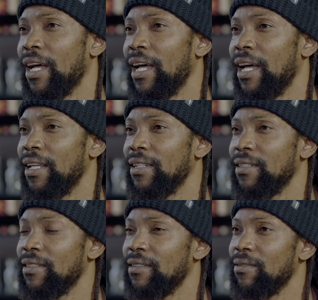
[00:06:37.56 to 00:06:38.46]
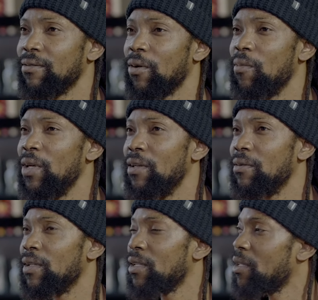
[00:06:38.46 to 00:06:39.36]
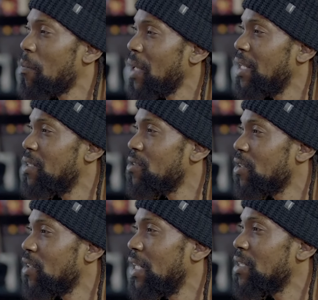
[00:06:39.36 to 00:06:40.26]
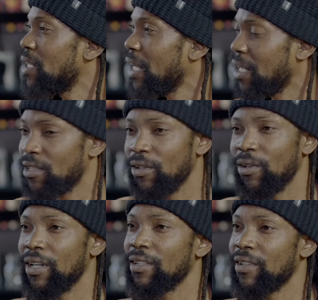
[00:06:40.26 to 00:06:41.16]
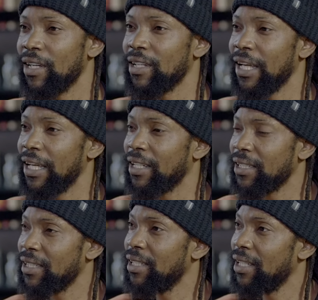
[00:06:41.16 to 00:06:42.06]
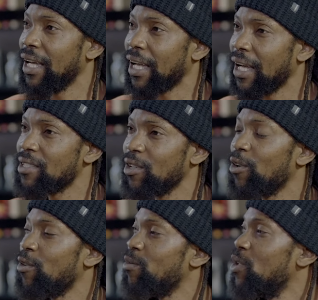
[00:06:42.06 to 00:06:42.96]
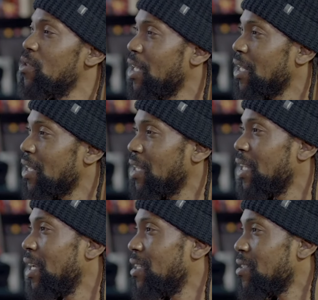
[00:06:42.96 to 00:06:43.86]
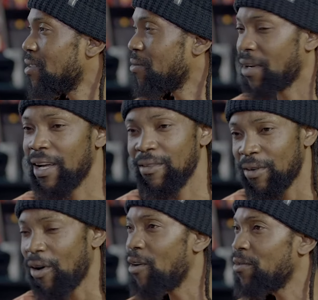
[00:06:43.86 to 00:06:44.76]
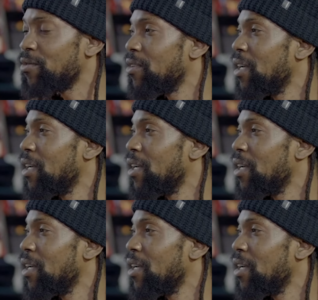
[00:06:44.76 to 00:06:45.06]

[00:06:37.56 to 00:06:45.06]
And for me, the plan is to create a catalog, and create like a catalog of music that they can survive off.